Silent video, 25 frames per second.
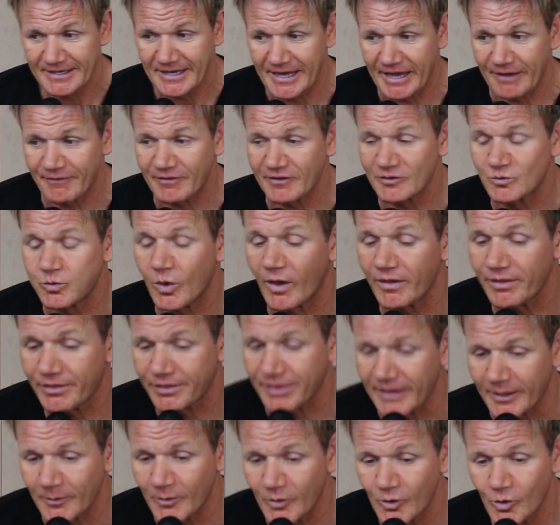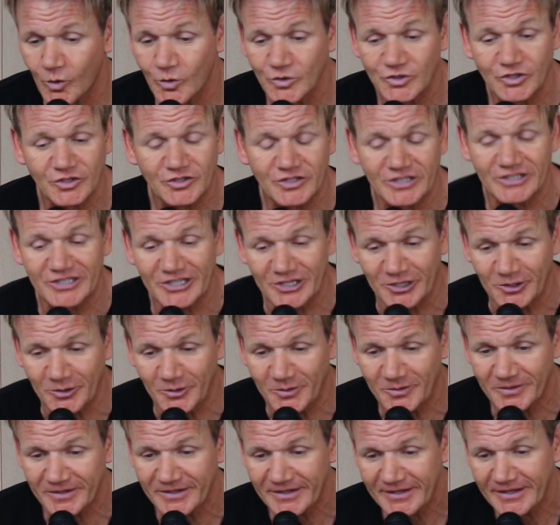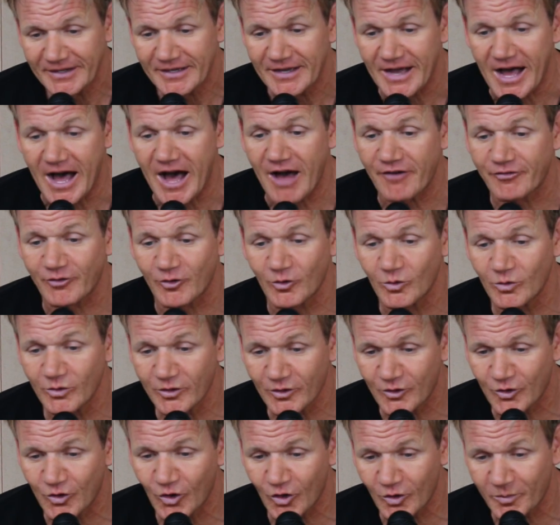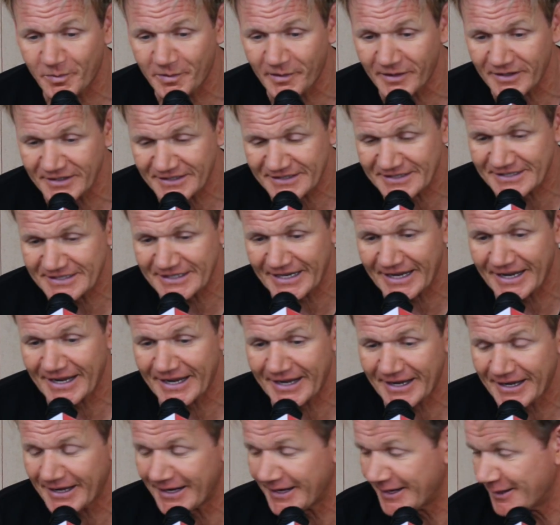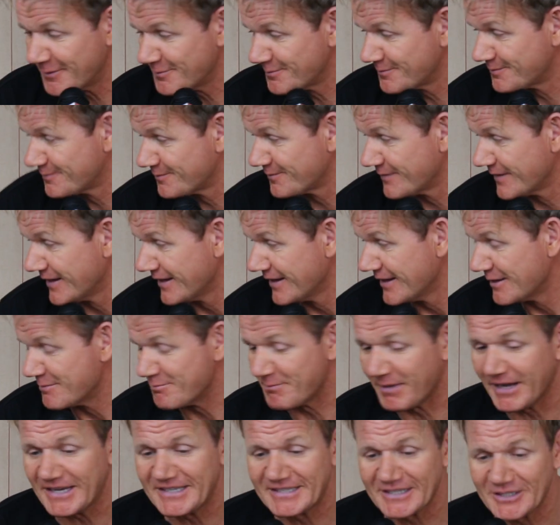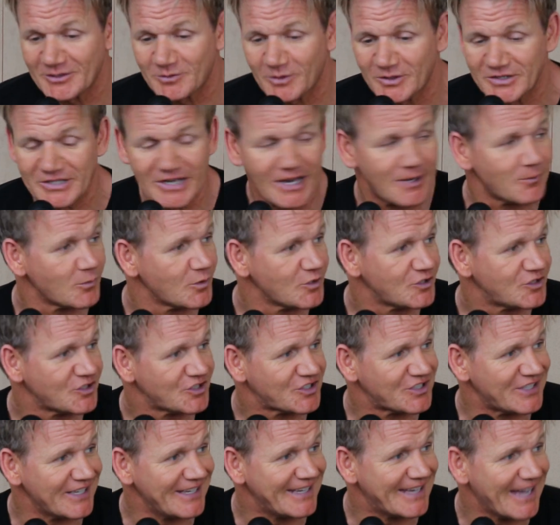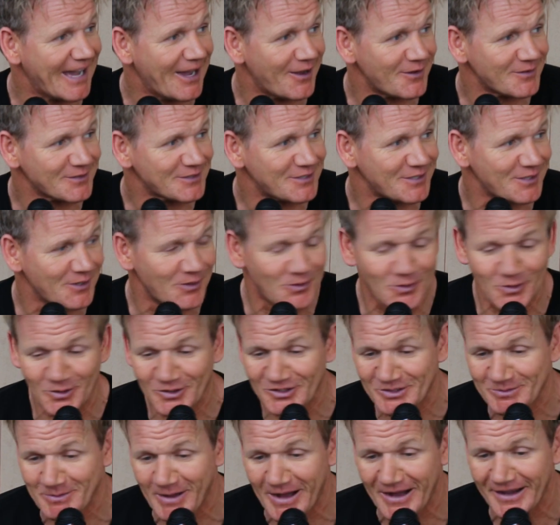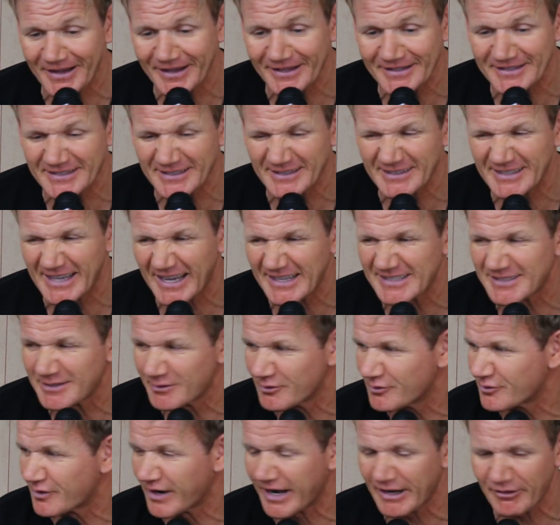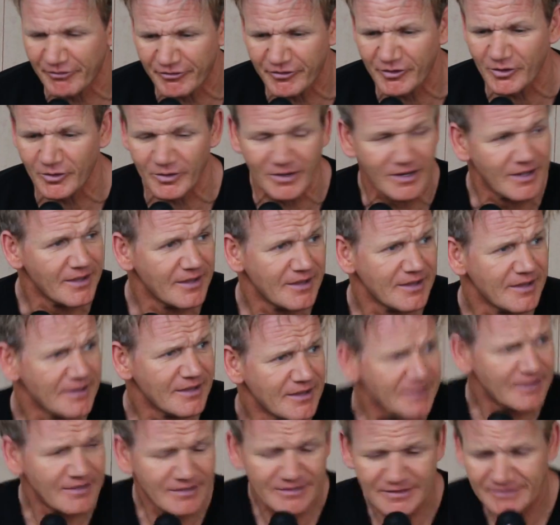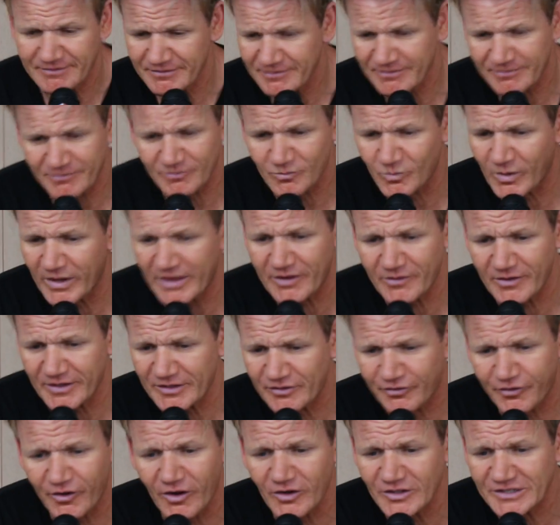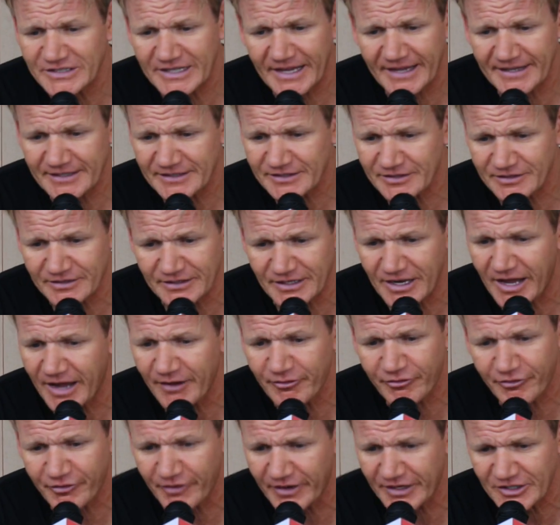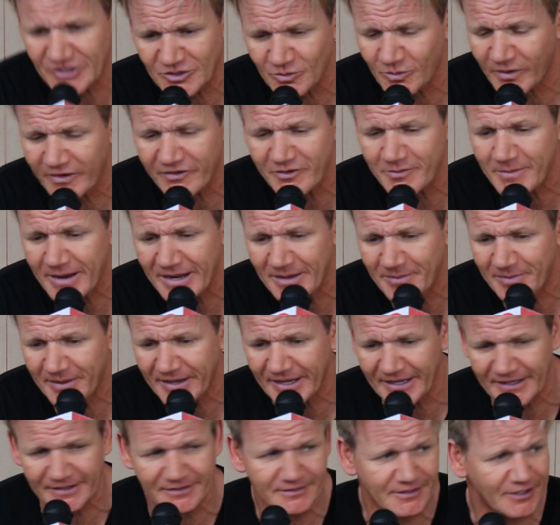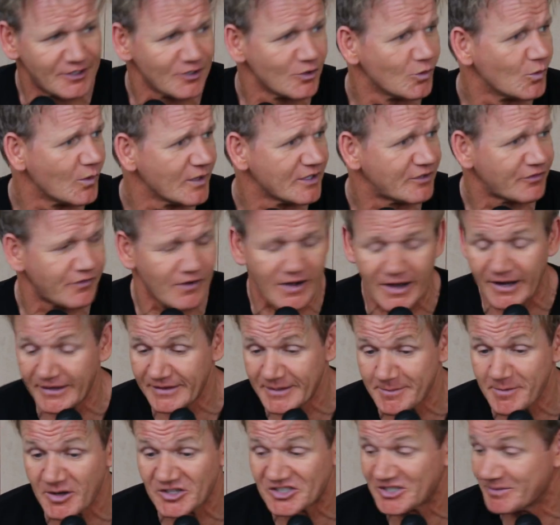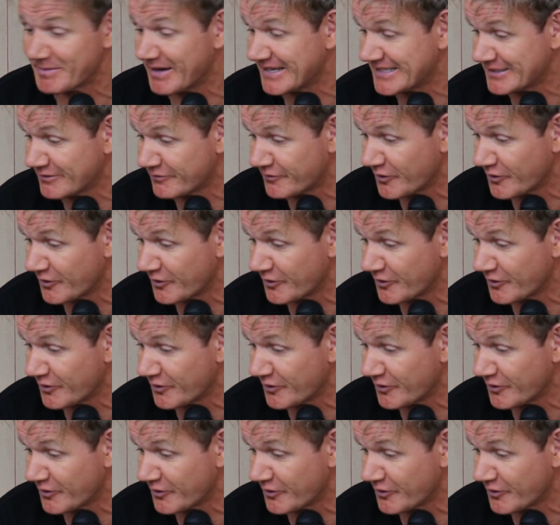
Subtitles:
there was one thing we always used to do after all the corporate meetings were done, was to sneak out to the Walkers market and get some great food. Whether it's rolled eggs, live fish, whatever it may be, it's fine, the rest of it.